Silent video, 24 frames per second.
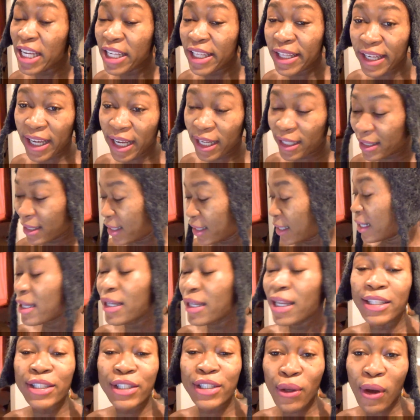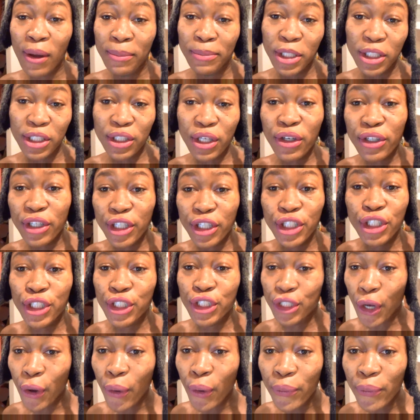nuts. And so I'm just going to show